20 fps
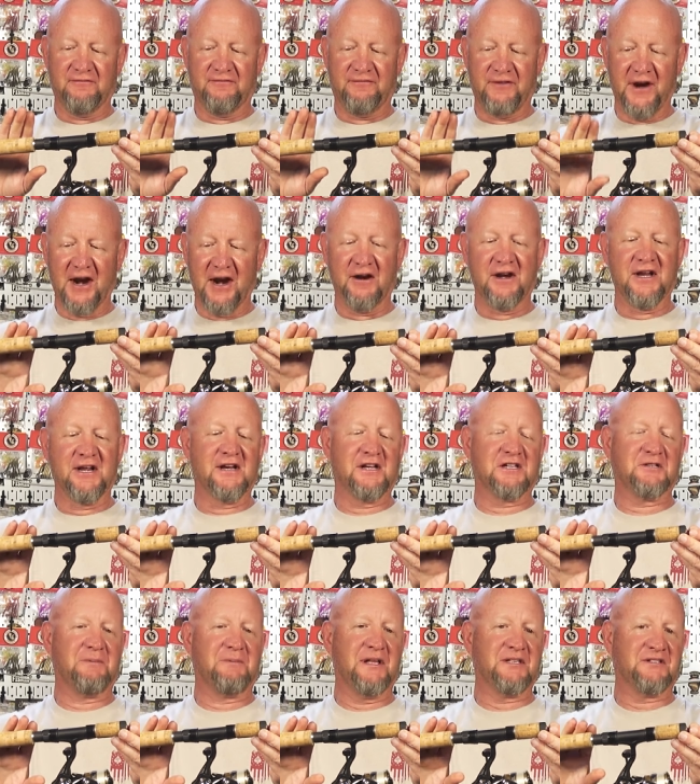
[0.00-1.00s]
very
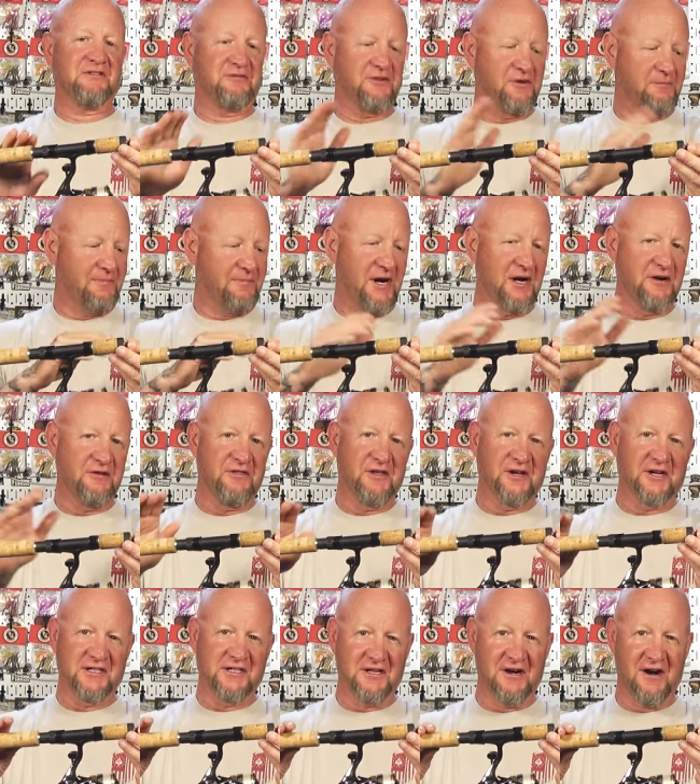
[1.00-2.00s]
inexpensive compared to the
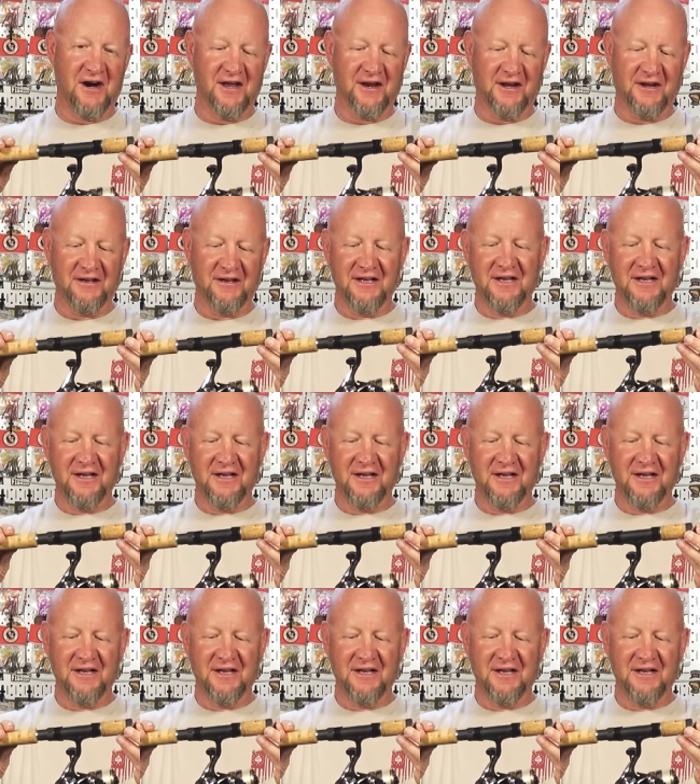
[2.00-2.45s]
Katana.